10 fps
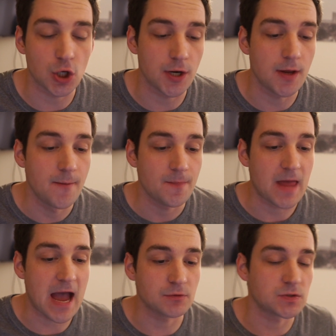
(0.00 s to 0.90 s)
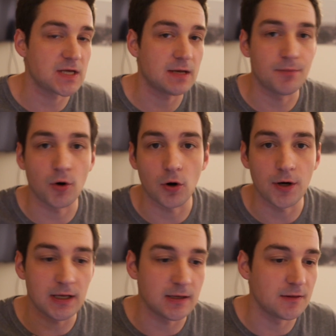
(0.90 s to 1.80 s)
on how to take
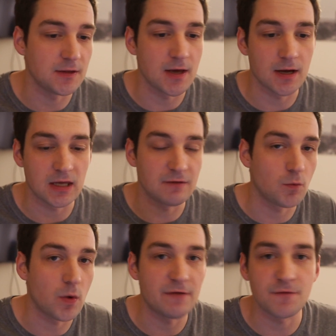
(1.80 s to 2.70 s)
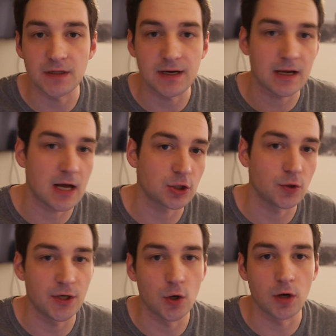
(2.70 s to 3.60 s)
part in the giveaway thing that I got
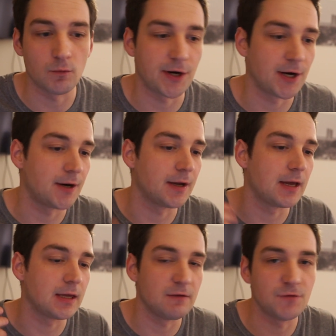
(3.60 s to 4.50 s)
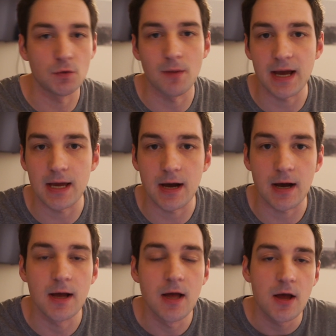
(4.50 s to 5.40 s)
going on, where I give you
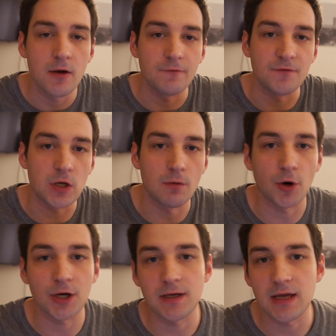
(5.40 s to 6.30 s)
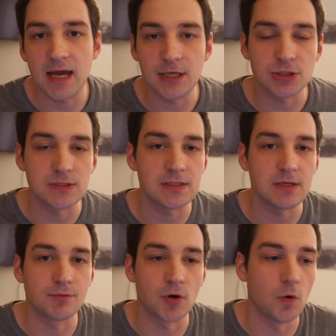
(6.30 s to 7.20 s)
my video marketing agency
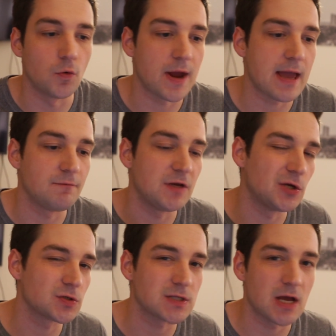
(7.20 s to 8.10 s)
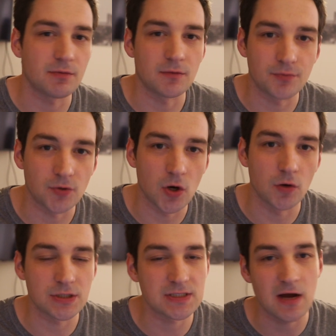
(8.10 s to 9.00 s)
program, Video Sniper
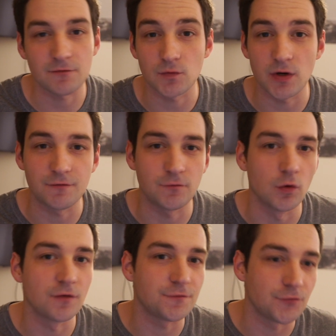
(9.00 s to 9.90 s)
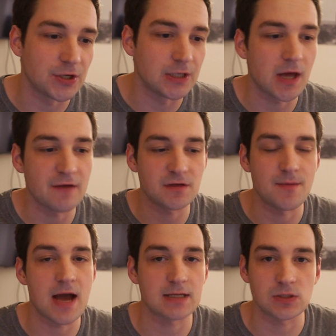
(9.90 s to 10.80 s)
Pro, the software for free, lifetime
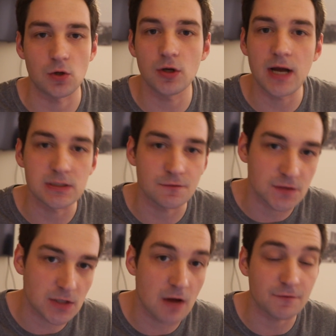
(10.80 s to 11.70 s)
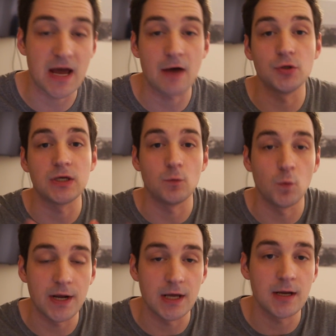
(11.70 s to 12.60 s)
access, all kinds of stuff, and how you can
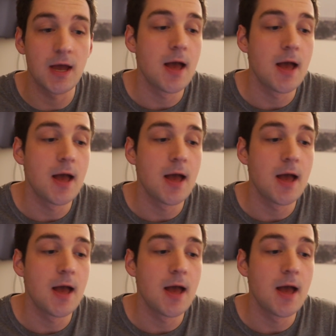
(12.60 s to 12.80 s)
win it.